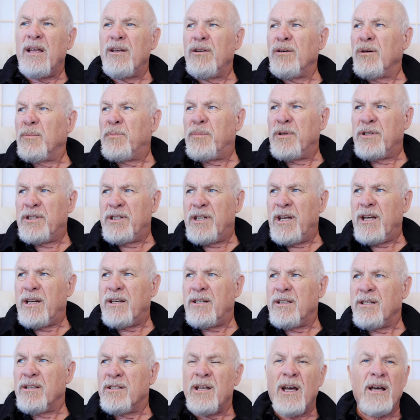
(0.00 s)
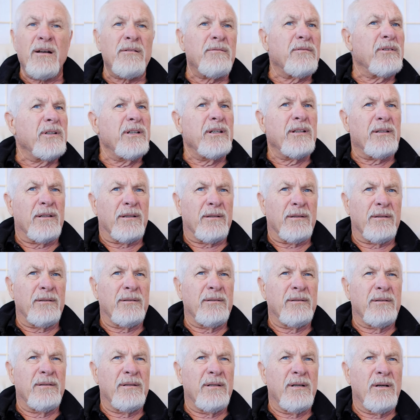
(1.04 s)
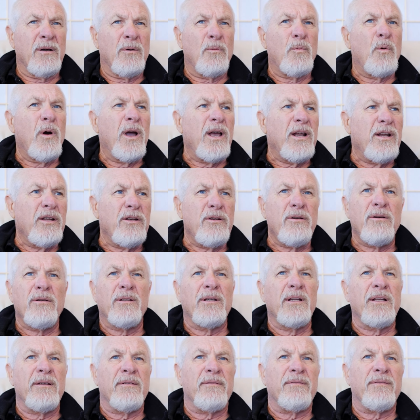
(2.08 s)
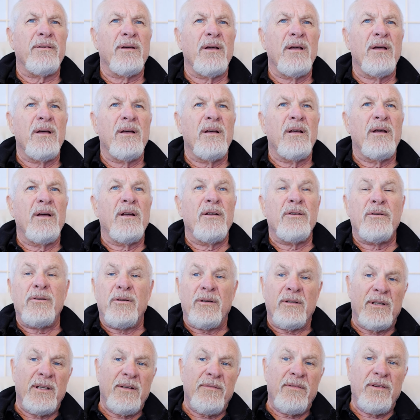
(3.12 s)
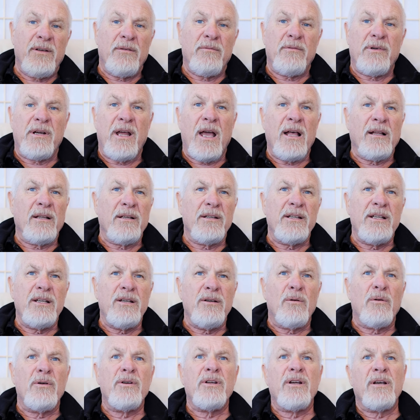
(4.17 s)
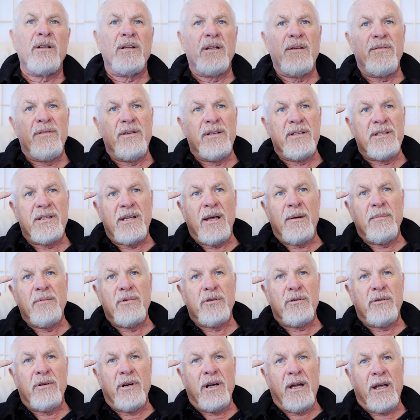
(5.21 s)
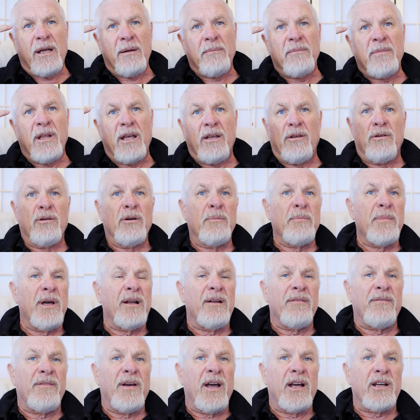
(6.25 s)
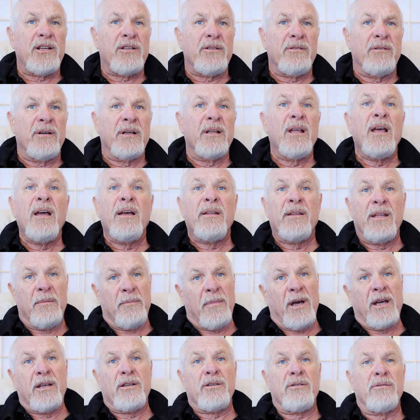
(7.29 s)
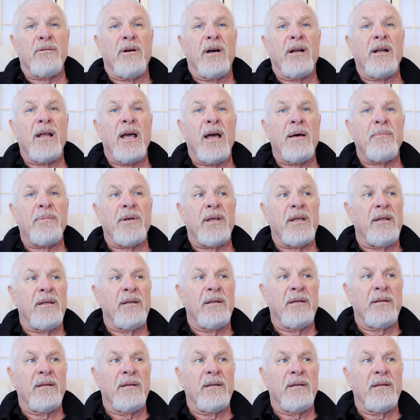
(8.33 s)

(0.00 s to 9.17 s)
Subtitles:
and your projections aren't real. Where do you live? Do you live in reality, or do you live in some dream that you're manufacturing that makes you unhappy?